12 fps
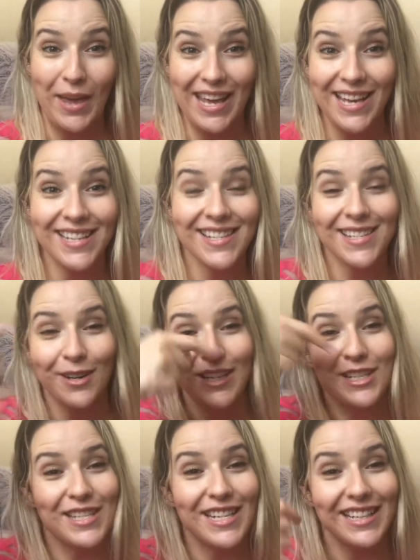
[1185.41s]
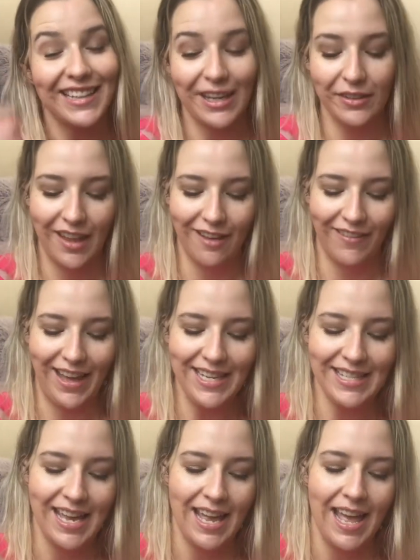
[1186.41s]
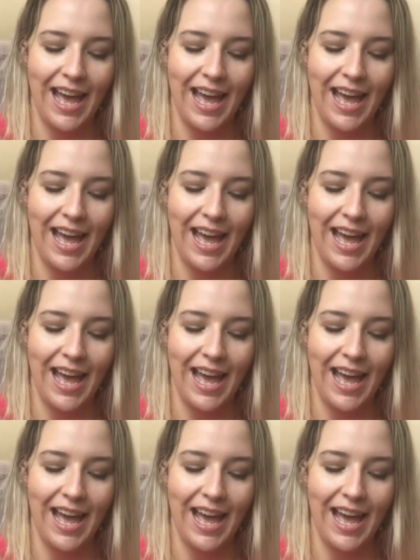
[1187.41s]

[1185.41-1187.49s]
bees, so I just did it like on their face.